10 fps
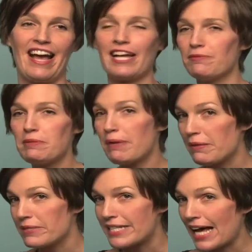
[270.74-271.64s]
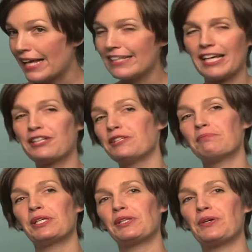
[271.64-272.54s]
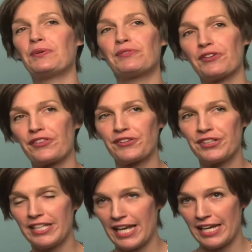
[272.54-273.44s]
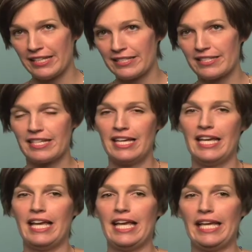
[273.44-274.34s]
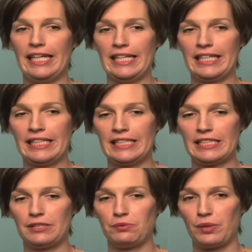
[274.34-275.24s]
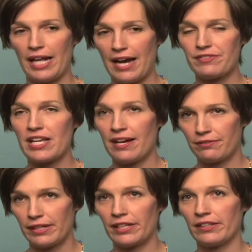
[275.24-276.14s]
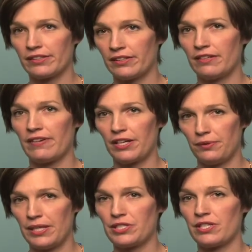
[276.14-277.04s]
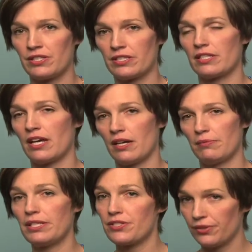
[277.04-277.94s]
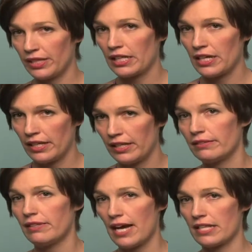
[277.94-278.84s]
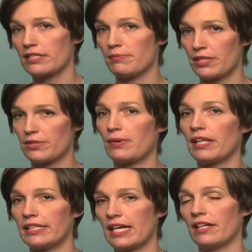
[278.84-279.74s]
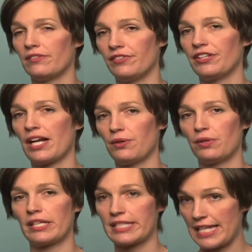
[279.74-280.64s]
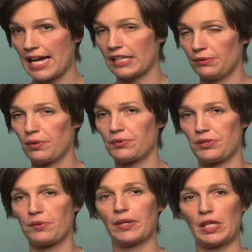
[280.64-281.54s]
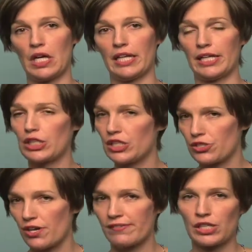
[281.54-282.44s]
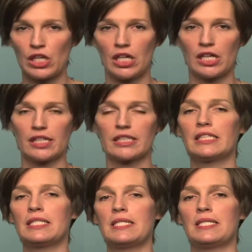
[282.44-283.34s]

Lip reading: had to be babysat. I couldn't be alone for 30 days and would have to have regular evaluations until they kind of had some of the swelling down and figured out exactly what was going on. I couldn't drive a car,